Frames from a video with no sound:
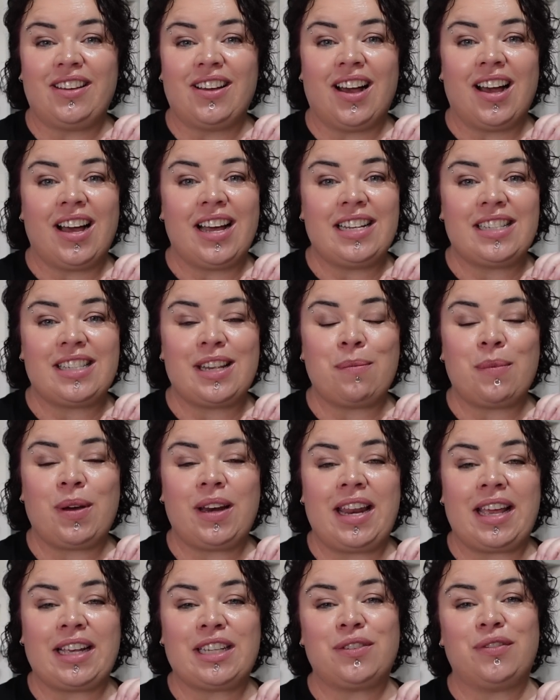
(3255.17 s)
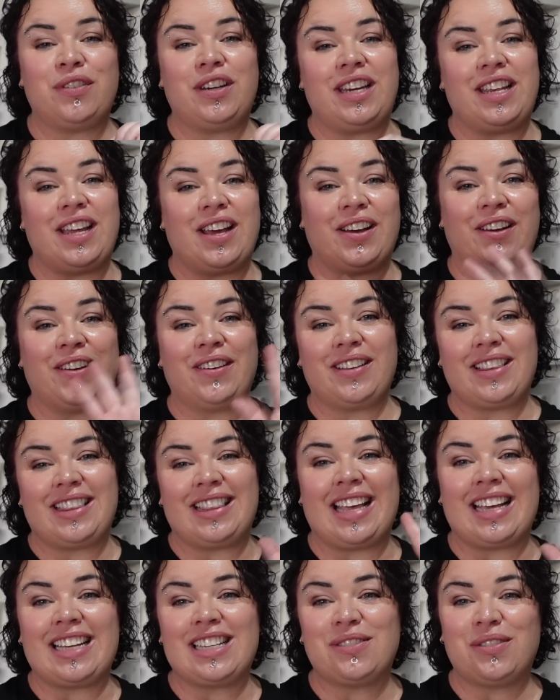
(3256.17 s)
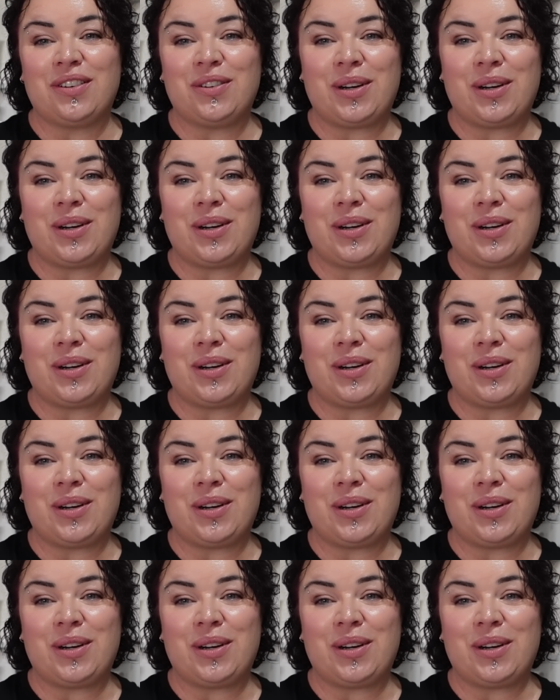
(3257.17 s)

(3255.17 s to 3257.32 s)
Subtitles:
guys in my next video. Thanks for